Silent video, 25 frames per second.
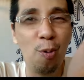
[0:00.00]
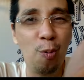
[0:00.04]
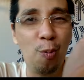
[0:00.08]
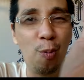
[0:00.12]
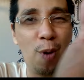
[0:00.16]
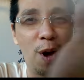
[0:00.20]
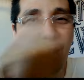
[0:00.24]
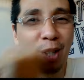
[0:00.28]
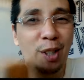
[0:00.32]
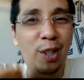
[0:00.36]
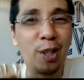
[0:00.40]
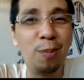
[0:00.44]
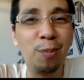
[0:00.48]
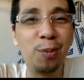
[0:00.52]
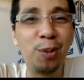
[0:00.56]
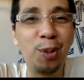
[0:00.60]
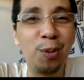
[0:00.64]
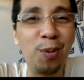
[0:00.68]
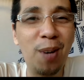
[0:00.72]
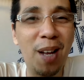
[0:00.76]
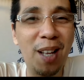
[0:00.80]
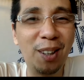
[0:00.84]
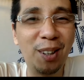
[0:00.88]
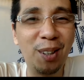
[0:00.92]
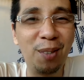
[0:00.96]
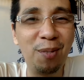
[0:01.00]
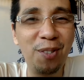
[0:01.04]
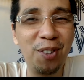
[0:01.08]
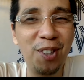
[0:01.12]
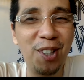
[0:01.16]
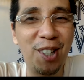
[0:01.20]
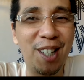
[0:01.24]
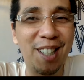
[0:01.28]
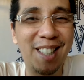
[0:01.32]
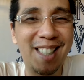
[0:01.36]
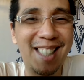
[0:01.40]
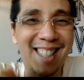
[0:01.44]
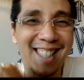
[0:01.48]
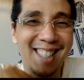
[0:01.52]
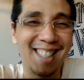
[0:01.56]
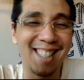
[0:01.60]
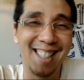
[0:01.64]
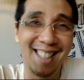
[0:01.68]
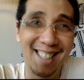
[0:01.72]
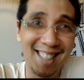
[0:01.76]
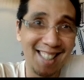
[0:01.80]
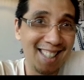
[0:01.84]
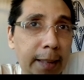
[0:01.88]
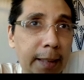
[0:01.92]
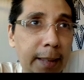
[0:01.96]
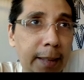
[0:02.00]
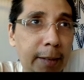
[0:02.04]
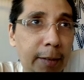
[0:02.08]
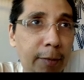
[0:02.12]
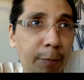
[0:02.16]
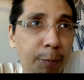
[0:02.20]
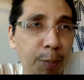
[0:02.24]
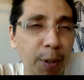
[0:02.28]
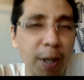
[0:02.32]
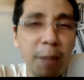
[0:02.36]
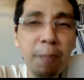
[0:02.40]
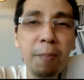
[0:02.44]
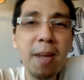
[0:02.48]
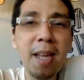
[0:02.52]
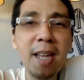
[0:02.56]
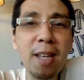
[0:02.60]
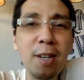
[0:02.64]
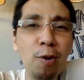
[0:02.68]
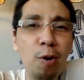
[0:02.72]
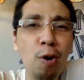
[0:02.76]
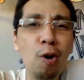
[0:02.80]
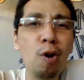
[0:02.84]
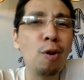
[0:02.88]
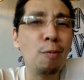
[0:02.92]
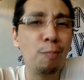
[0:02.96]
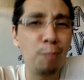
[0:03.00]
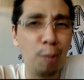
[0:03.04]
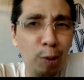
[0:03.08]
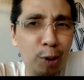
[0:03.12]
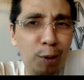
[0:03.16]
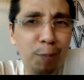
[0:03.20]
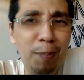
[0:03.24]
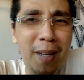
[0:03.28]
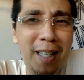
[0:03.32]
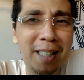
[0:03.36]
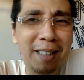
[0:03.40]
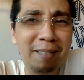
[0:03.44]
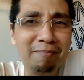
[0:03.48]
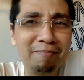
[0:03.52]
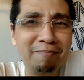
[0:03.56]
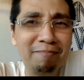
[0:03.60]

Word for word: Welcome to Random Thoughts. Prepaid or postpaid?